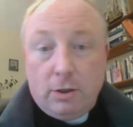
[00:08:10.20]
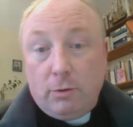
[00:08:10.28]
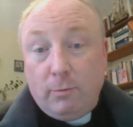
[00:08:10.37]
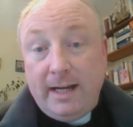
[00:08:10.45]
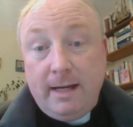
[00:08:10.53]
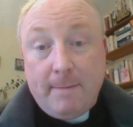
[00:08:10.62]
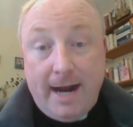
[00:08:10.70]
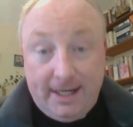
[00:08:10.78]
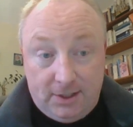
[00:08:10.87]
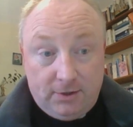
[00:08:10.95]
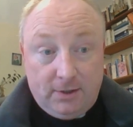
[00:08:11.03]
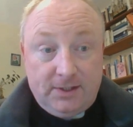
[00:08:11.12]
We
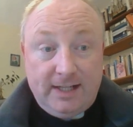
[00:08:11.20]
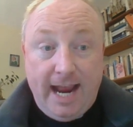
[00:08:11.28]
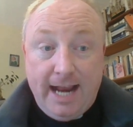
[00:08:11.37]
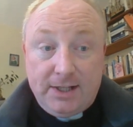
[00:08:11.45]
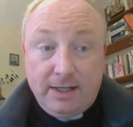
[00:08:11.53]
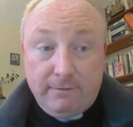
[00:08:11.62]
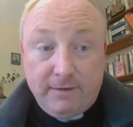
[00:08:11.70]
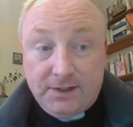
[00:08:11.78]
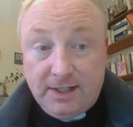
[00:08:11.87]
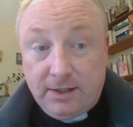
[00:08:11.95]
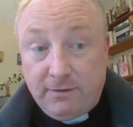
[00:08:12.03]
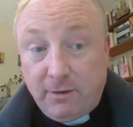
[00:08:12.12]
might not get a
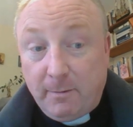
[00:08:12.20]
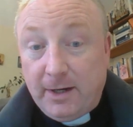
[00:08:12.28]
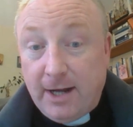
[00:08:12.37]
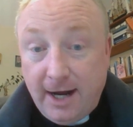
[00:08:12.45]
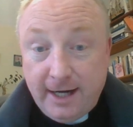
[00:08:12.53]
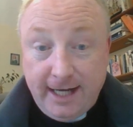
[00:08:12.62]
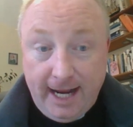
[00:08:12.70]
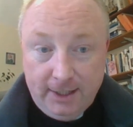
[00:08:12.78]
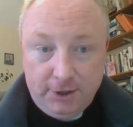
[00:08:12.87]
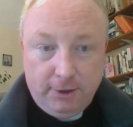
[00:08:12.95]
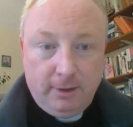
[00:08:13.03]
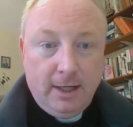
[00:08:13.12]
visit from an
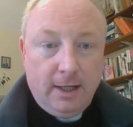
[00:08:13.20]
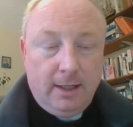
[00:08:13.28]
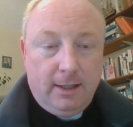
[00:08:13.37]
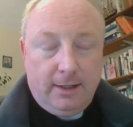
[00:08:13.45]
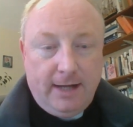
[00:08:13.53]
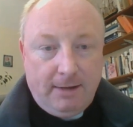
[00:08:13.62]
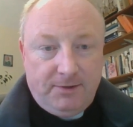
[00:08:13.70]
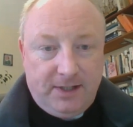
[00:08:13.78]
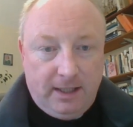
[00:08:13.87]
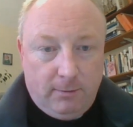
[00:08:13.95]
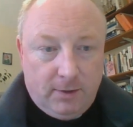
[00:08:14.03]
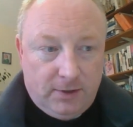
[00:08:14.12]
archangel
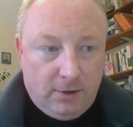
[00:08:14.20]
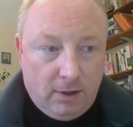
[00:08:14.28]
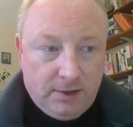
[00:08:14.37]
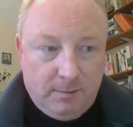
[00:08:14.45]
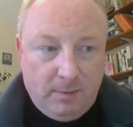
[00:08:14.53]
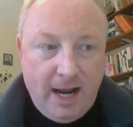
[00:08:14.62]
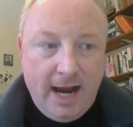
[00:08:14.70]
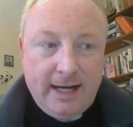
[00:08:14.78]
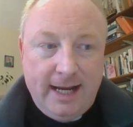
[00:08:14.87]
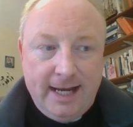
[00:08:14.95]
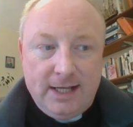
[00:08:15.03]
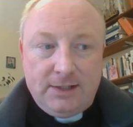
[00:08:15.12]
announcing what God's plan
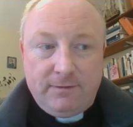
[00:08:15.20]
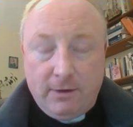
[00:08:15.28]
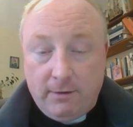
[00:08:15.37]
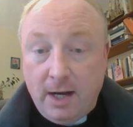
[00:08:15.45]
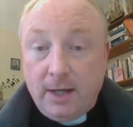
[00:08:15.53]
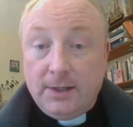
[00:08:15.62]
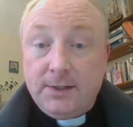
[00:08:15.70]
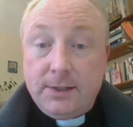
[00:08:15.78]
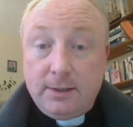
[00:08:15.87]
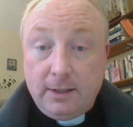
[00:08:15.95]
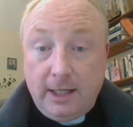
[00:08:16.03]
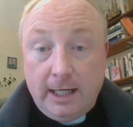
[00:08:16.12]
is for
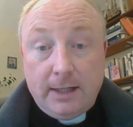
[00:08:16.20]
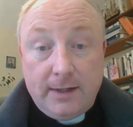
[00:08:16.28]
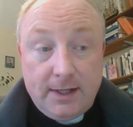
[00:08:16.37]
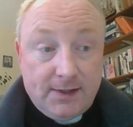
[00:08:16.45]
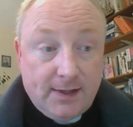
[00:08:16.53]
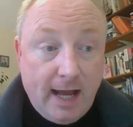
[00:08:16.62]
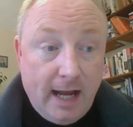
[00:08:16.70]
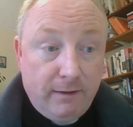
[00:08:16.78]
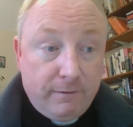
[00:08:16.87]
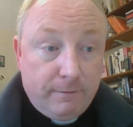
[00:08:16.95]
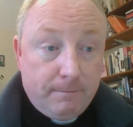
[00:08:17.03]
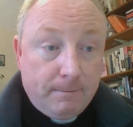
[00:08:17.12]
us in this life,
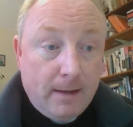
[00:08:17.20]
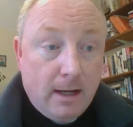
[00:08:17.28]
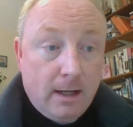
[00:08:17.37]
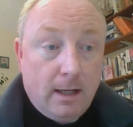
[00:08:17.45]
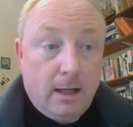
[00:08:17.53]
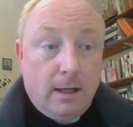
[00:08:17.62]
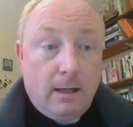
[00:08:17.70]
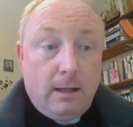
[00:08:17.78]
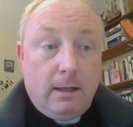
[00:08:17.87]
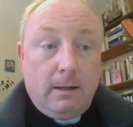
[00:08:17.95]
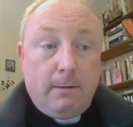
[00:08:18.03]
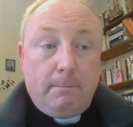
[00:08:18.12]

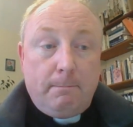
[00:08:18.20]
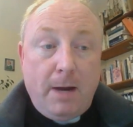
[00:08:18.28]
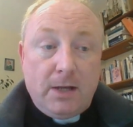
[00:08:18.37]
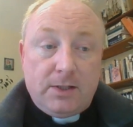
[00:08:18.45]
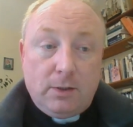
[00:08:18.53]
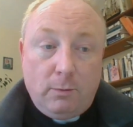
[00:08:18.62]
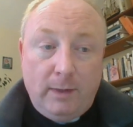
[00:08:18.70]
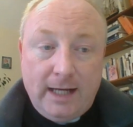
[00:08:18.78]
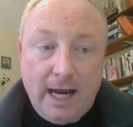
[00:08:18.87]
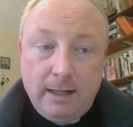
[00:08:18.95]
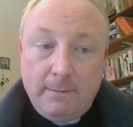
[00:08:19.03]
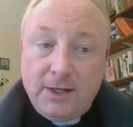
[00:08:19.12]
but we
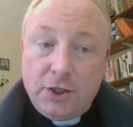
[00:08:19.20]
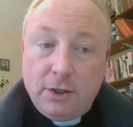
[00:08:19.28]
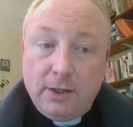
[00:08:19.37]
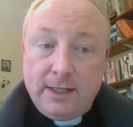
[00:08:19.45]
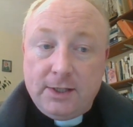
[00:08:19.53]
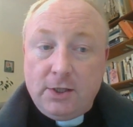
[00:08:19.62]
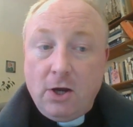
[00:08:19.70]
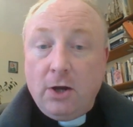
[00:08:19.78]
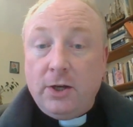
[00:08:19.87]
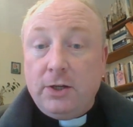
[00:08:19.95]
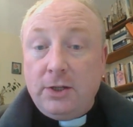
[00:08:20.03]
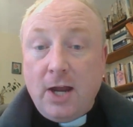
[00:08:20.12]
can be sure that
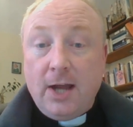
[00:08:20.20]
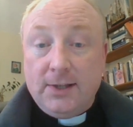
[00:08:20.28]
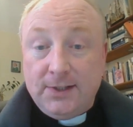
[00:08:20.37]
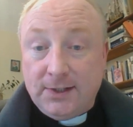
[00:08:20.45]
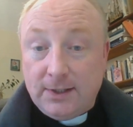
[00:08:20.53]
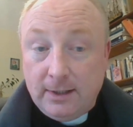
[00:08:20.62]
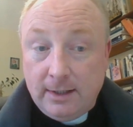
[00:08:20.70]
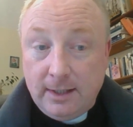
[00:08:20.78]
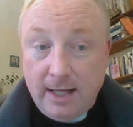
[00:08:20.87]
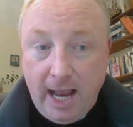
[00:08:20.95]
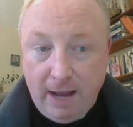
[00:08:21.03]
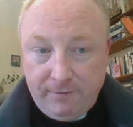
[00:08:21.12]
God does
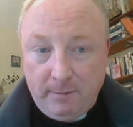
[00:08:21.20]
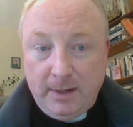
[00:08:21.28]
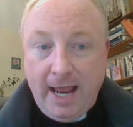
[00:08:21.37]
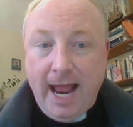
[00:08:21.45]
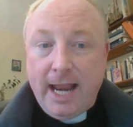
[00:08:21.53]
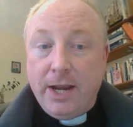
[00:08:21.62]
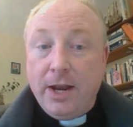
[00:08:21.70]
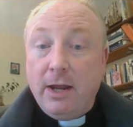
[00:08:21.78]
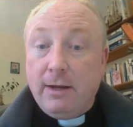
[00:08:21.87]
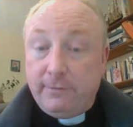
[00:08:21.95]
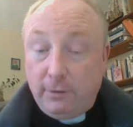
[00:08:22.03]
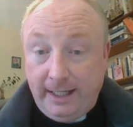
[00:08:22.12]
have a plan
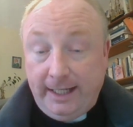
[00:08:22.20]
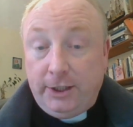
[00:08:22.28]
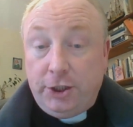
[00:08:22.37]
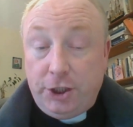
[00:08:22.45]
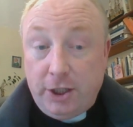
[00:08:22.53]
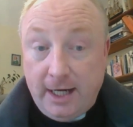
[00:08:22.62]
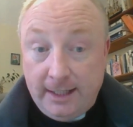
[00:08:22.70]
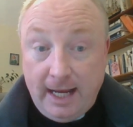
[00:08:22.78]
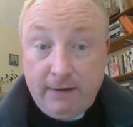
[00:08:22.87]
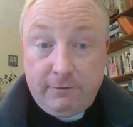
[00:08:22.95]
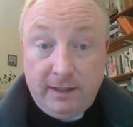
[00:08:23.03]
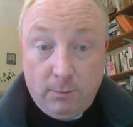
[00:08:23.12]
for each and
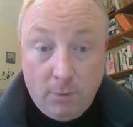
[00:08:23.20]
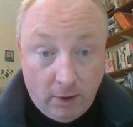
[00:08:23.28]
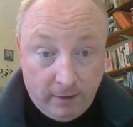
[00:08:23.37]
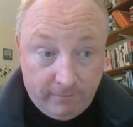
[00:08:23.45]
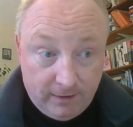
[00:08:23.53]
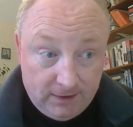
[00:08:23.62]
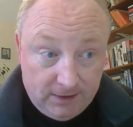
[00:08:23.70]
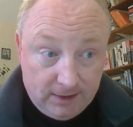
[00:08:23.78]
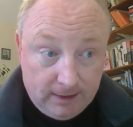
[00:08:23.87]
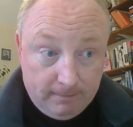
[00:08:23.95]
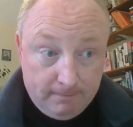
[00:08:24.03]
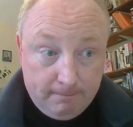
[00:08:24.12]
every one of us.